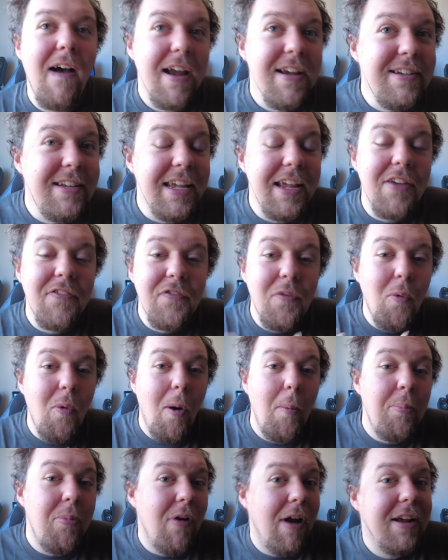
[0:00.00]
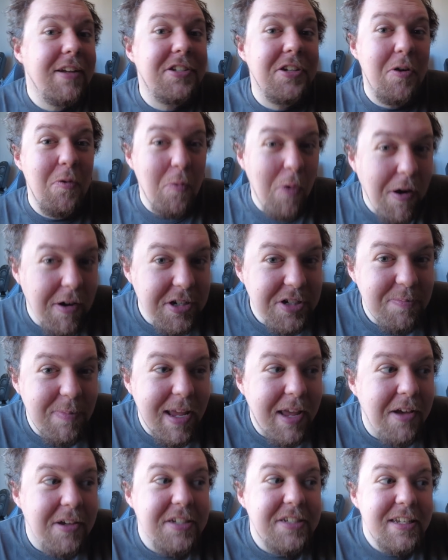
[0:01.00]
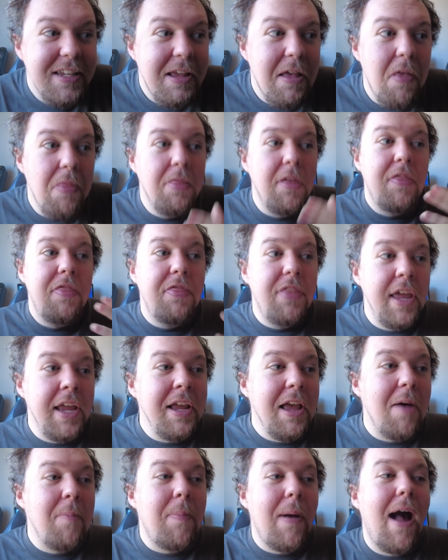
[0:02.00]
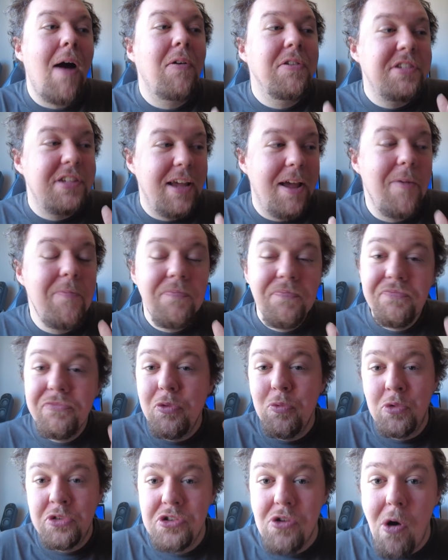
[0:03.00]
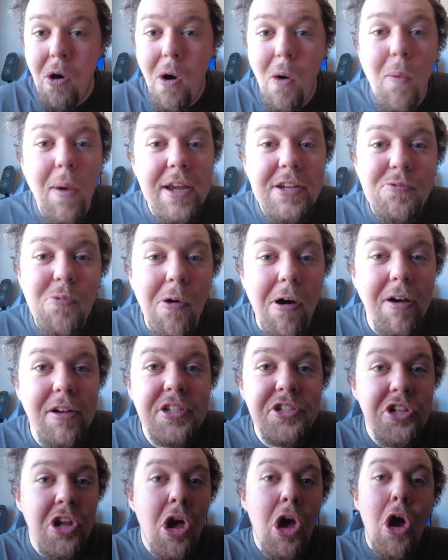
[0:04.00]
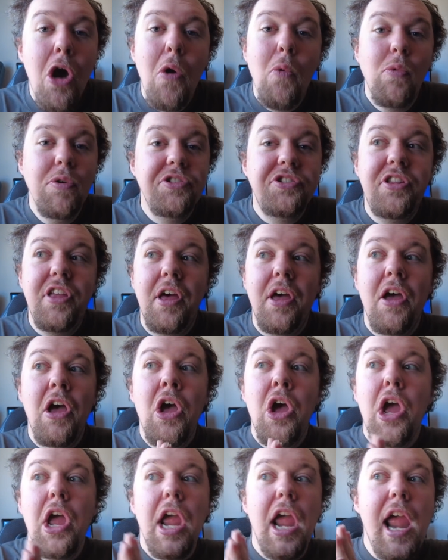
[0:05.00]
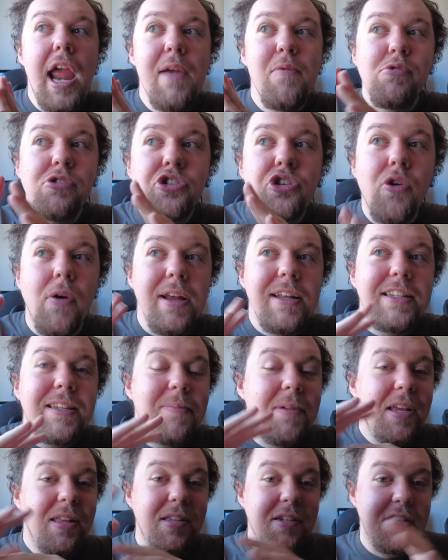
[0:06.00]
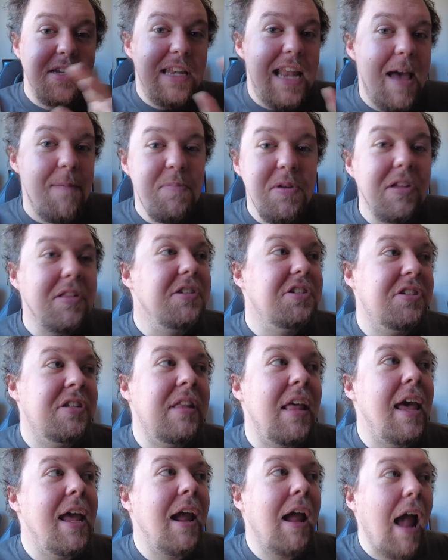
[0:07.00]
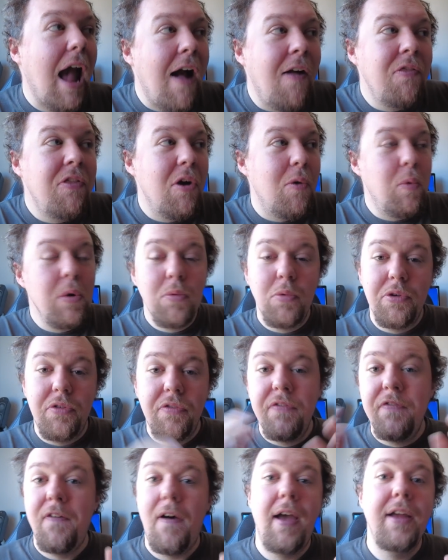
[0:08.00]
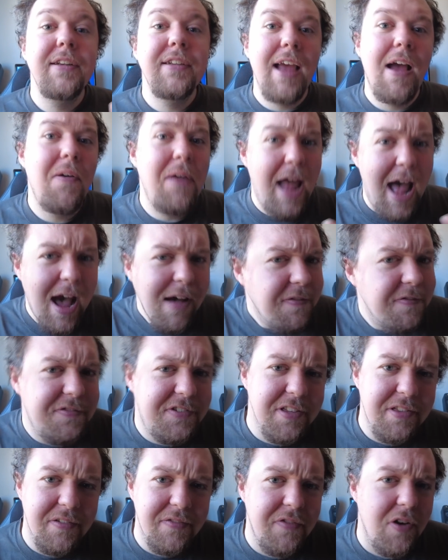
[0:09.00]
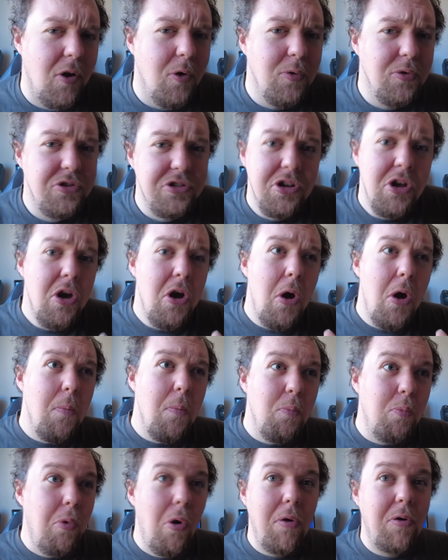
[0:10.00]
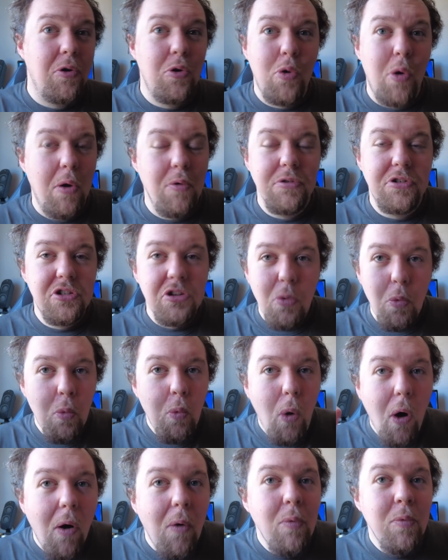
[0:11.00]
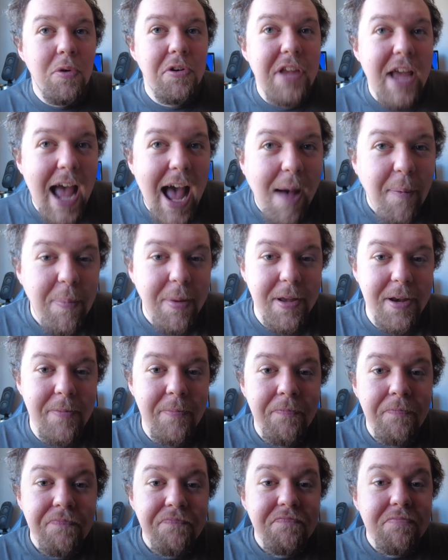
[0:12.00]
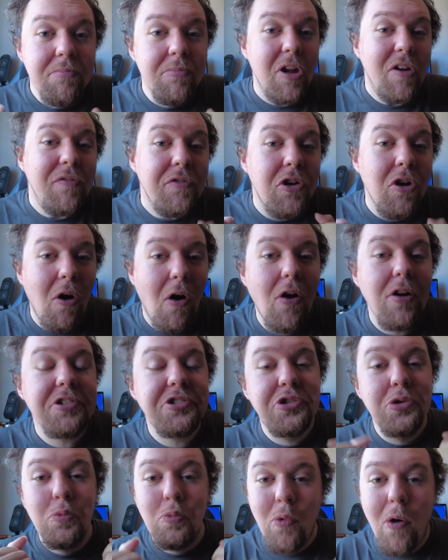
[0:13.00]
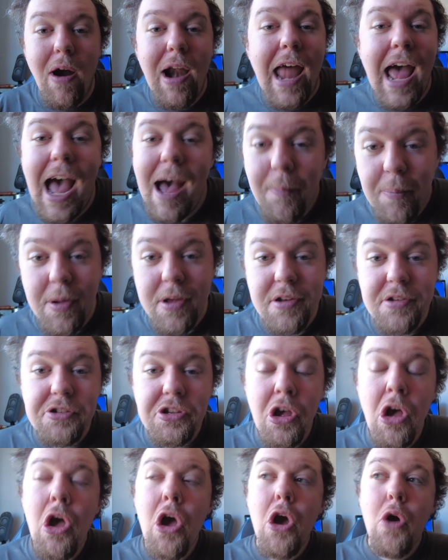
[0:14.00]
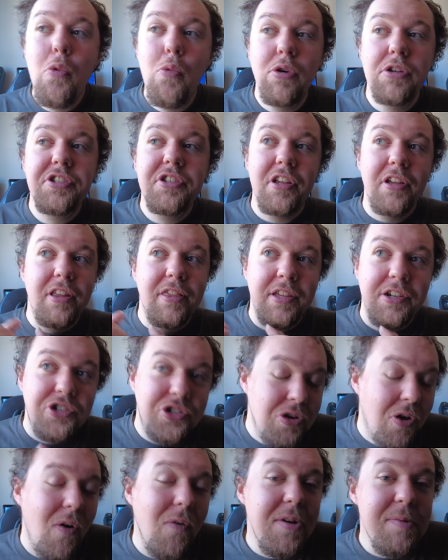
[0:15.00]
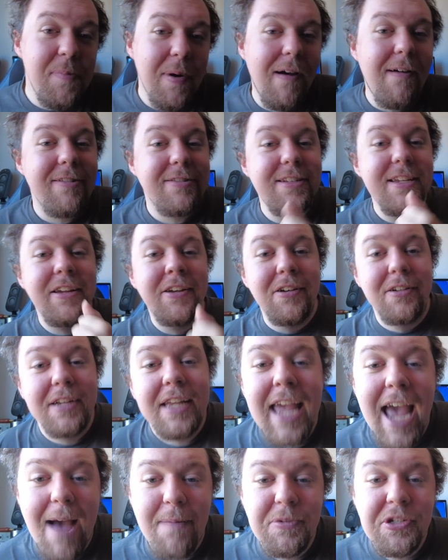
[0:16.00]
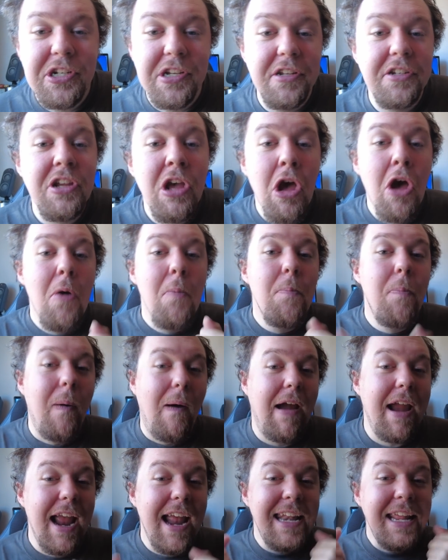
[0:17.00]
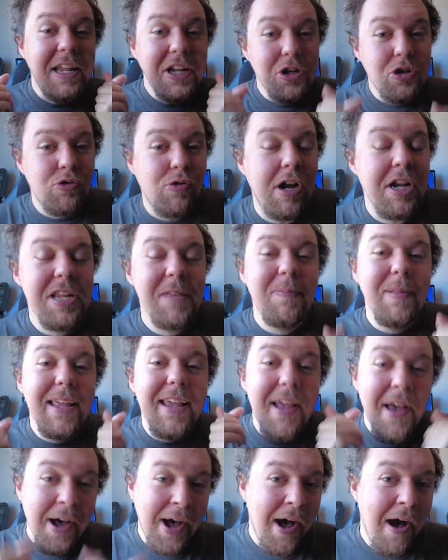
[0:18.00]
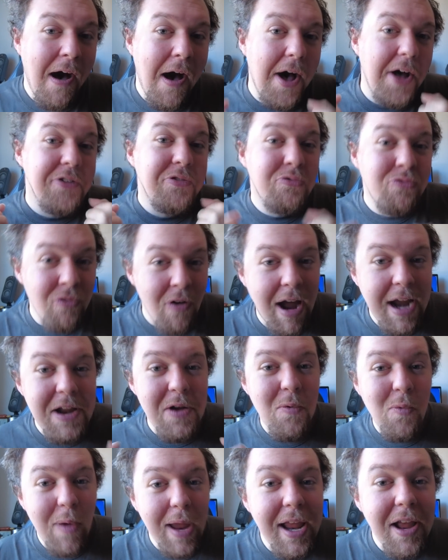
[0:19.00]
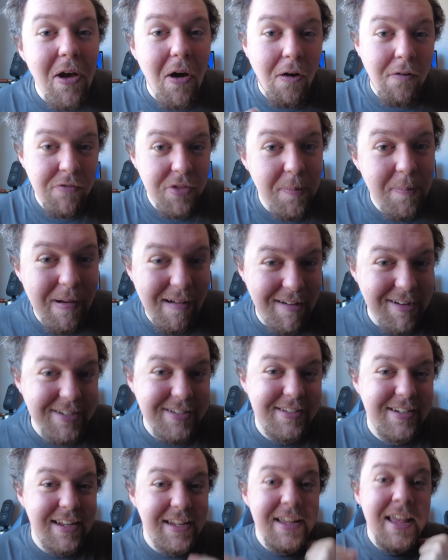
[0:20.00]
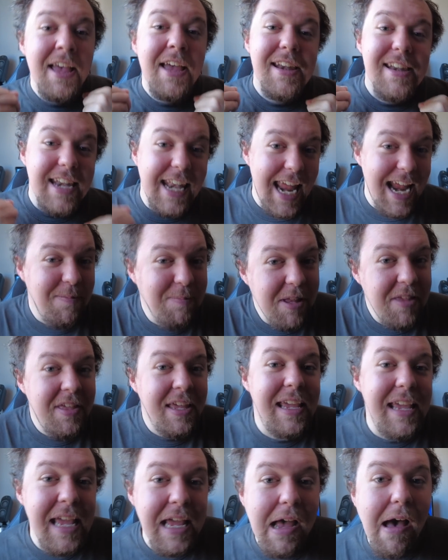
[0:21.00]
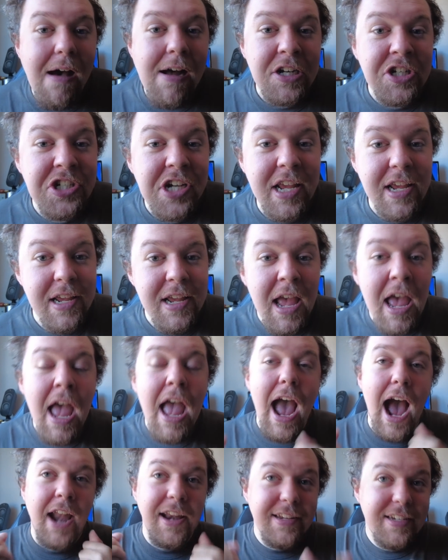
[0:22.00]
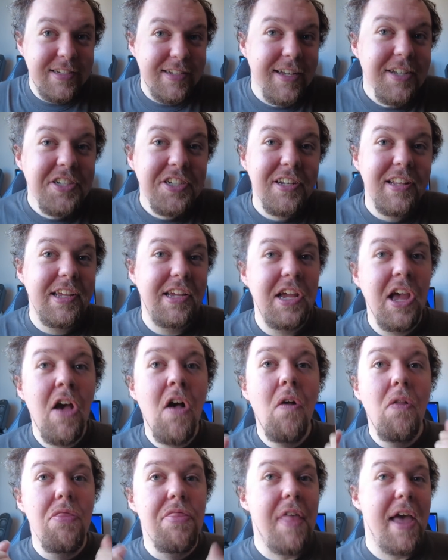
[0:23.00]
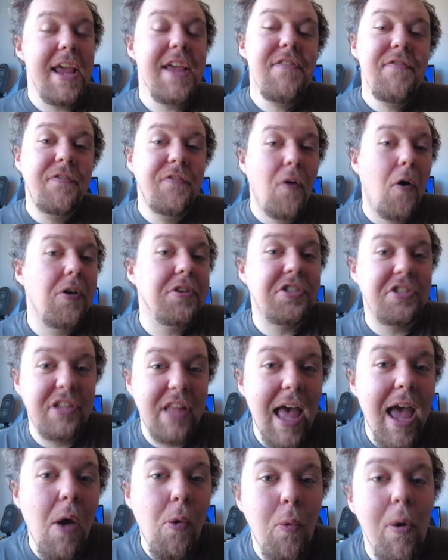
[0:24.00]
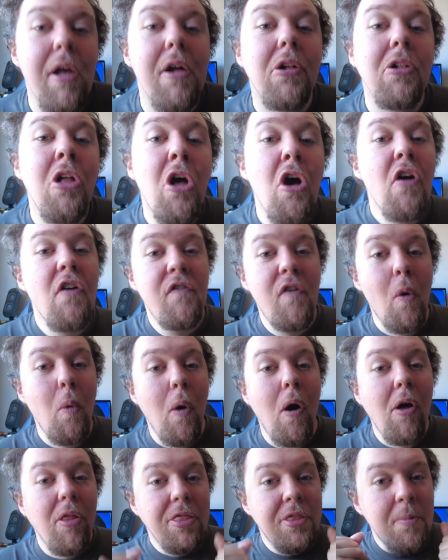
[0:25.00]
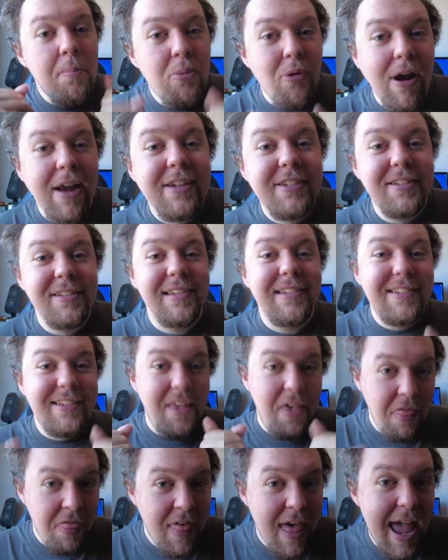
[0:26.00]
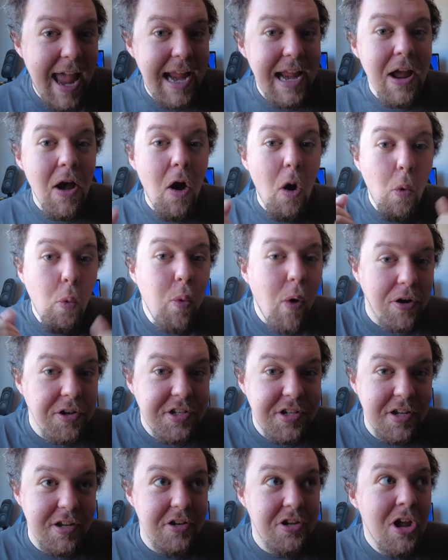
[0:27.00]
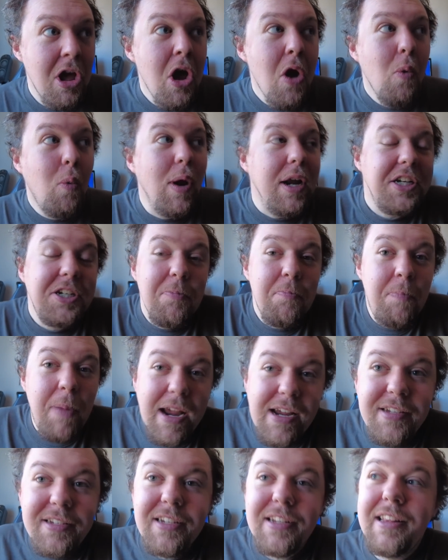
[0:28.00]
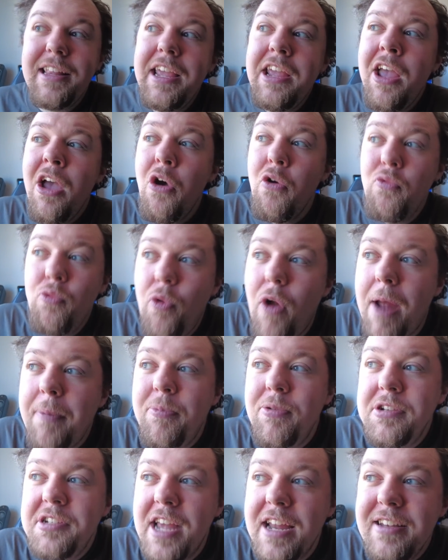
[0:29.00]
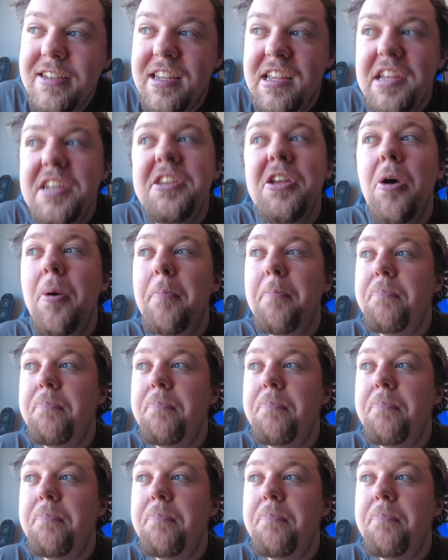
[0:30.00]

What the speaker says: idea for what Brexit was, because the thing about it was that it was going to be this nebulous thing and that we would find out after the vote what, quote, what would happen. But of course, what happened was that the Tory party got captured by an incredibly hard right wing of the party, namely the ERG, and essentially they forced their will for what the Brexit they wanted, which basically represented